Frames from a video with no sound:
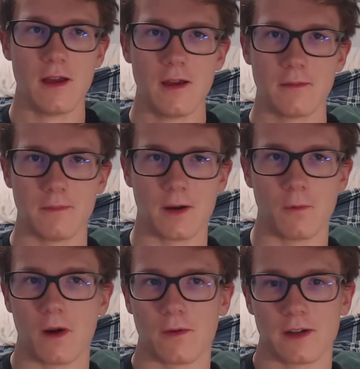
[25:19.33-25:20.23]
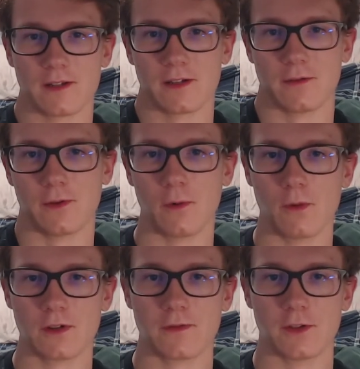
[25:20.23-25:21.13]
but why would I settle for a
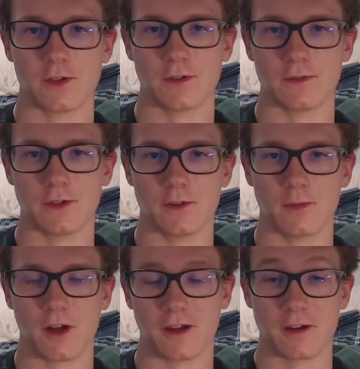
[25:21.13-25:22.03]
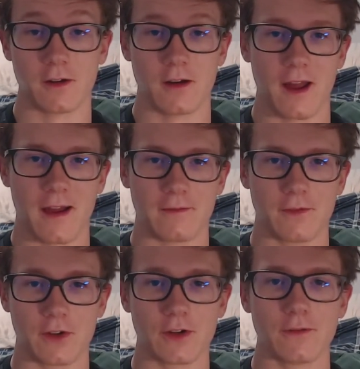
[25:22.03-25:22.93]
worse version of Zoom when I could have
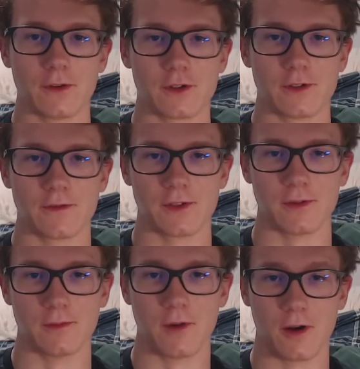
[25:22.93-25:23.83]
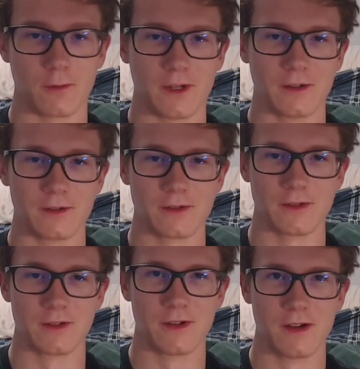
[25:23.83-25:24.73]
the good version of Zoom on Windows?
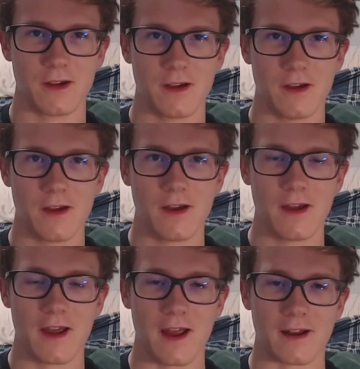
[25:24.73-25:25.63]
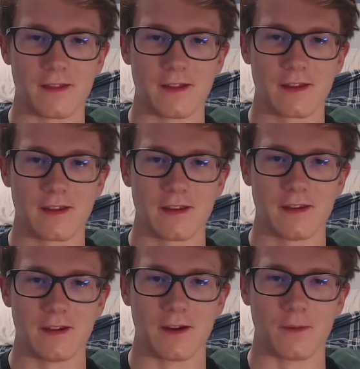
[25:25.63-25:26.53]
And I think,
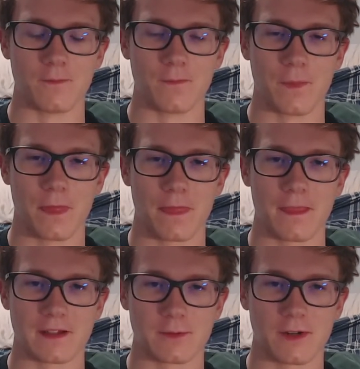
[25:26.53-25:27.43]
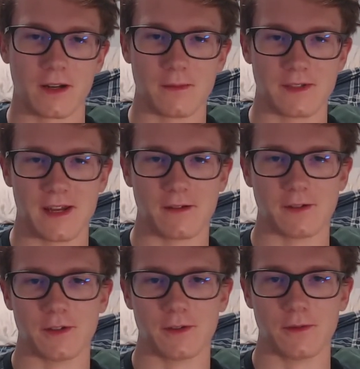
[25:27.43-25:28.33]
that's what it comes down
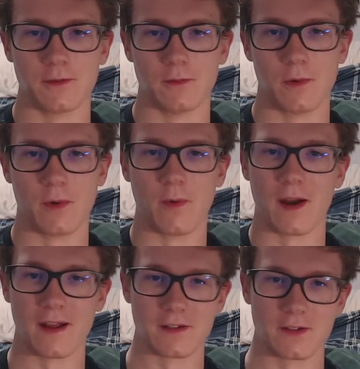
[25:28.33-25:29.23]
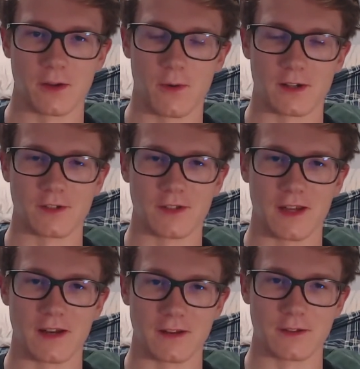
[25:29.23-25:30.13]
to when we want to answer the question at the
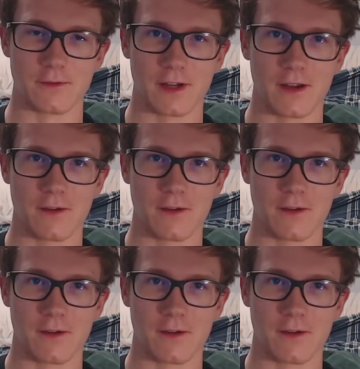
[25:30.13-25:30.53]
end of this video.